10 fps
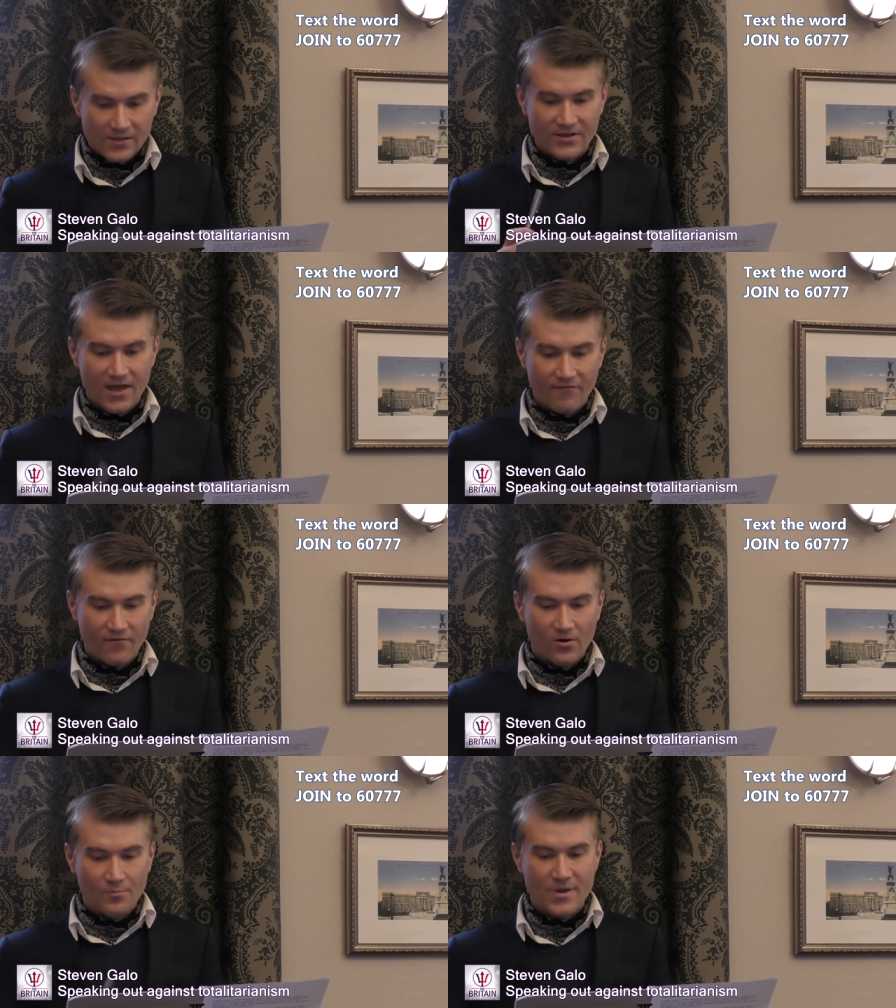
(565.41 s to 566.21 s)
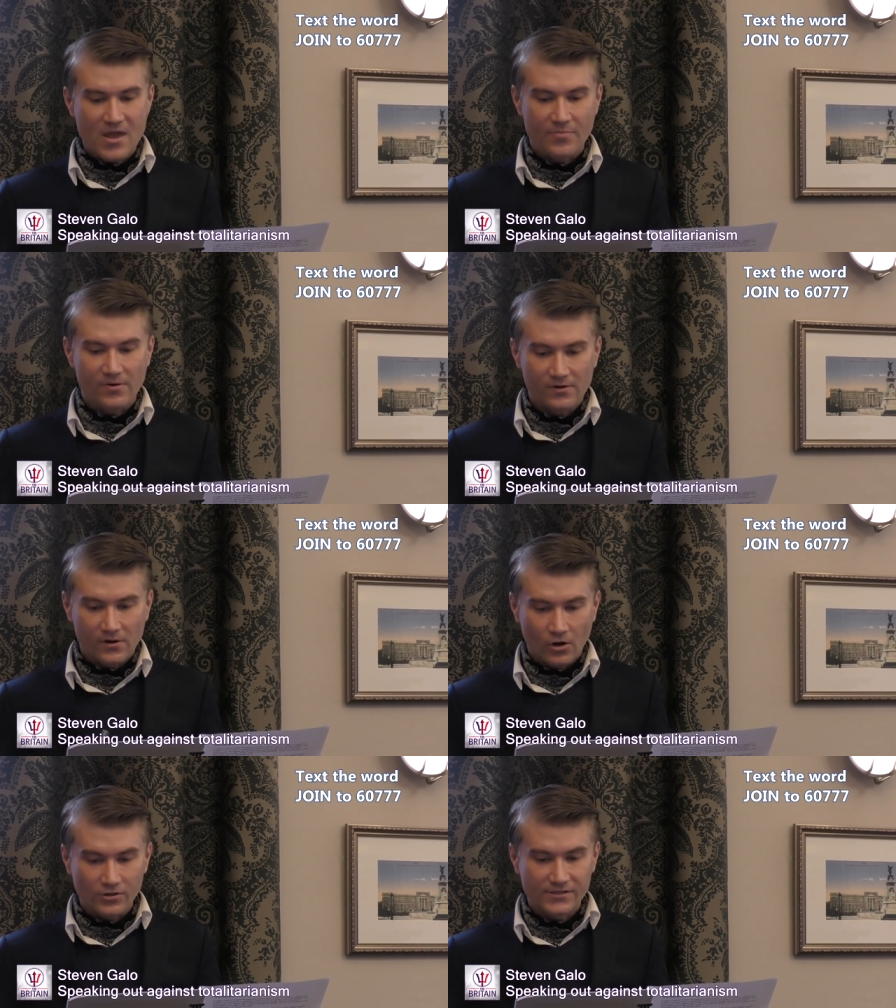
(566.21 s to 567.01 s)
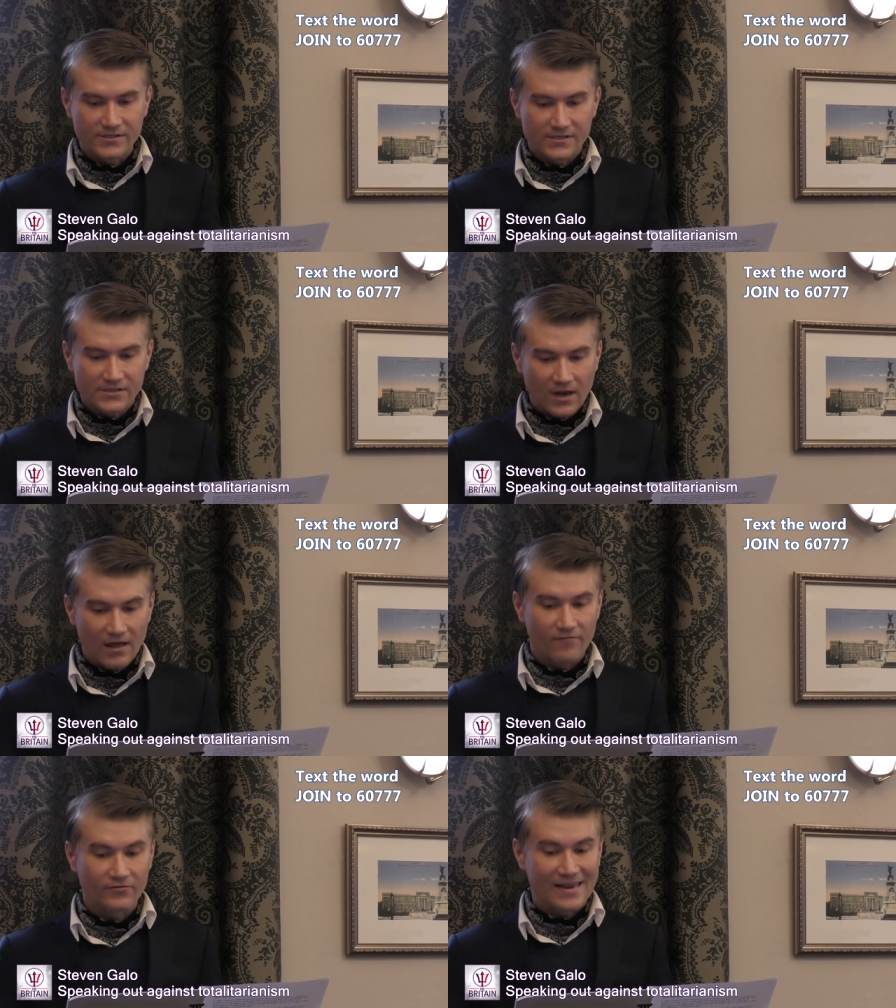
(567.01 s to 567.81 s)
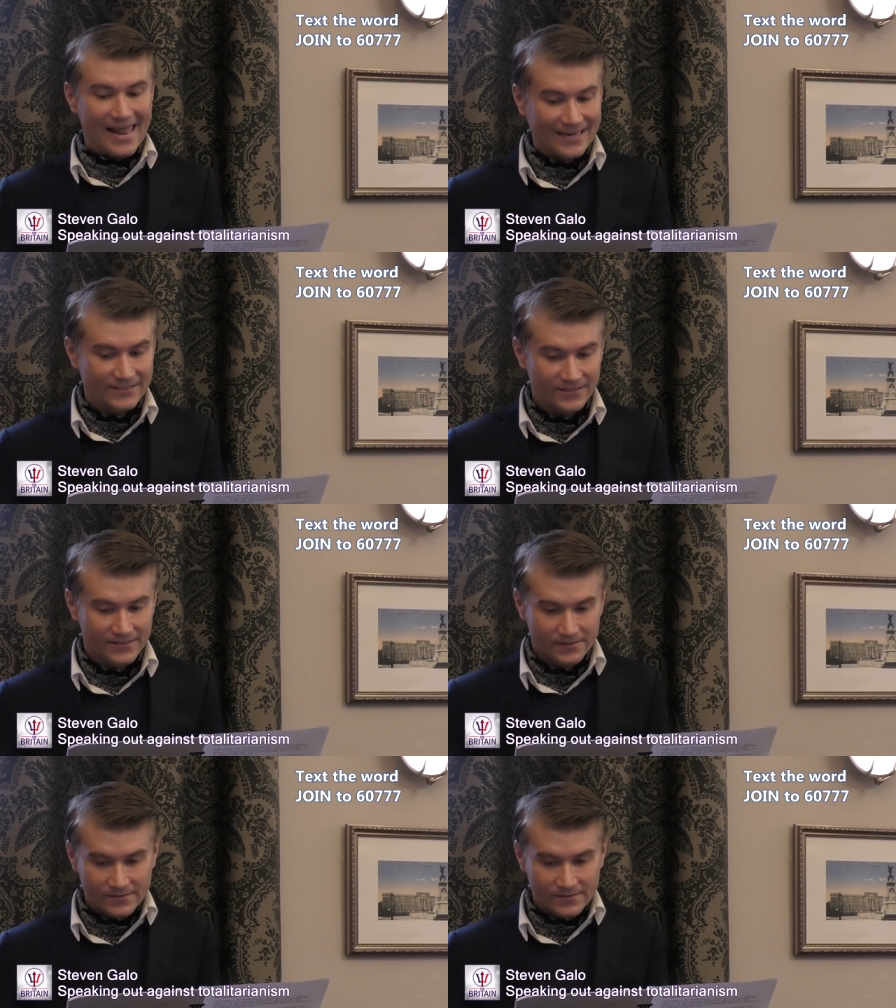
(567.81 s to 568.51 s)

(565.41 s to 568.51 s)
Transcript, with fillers: Therefore, people lost the love for the land.